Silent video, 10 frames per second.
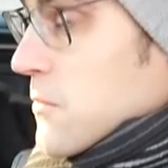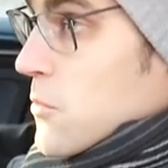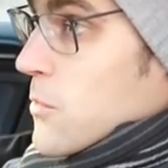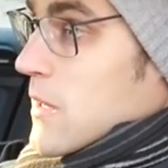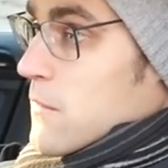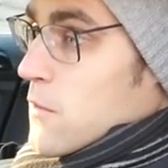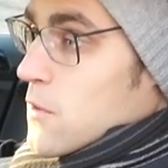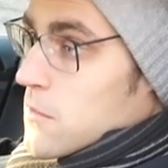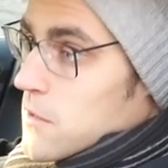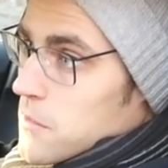foot 1 for
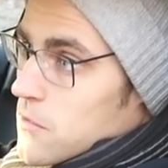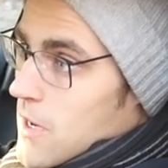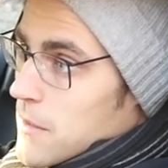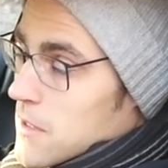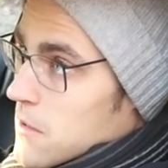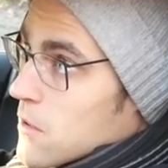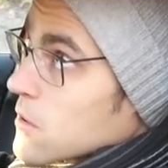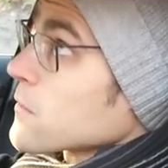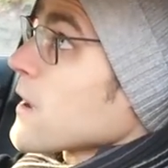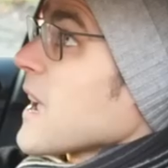non-subscribers. A
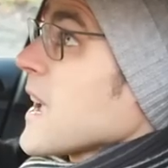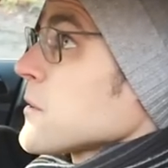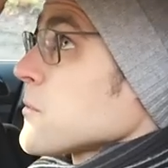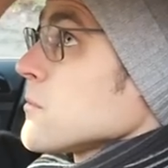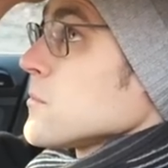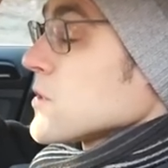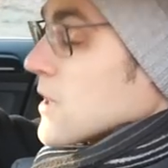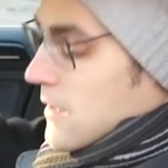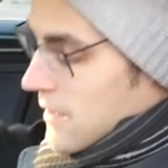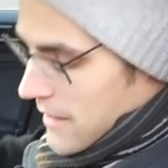lot of headroom
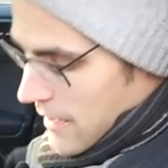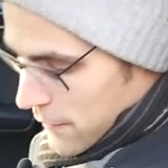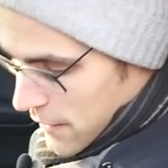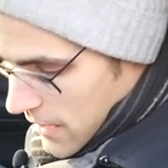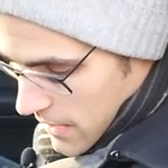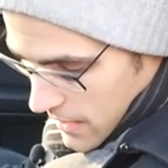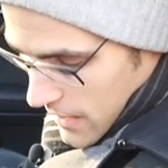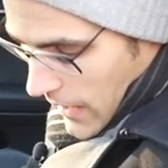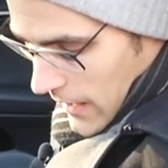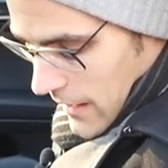still left
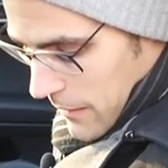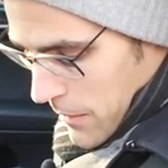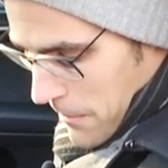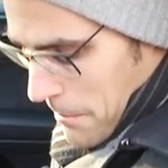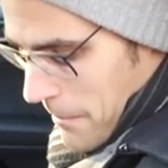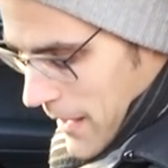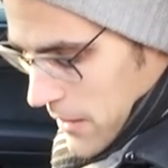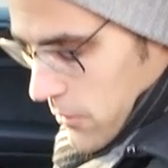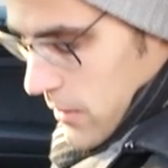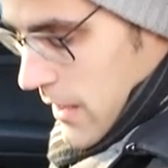and can be
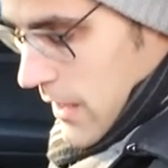manually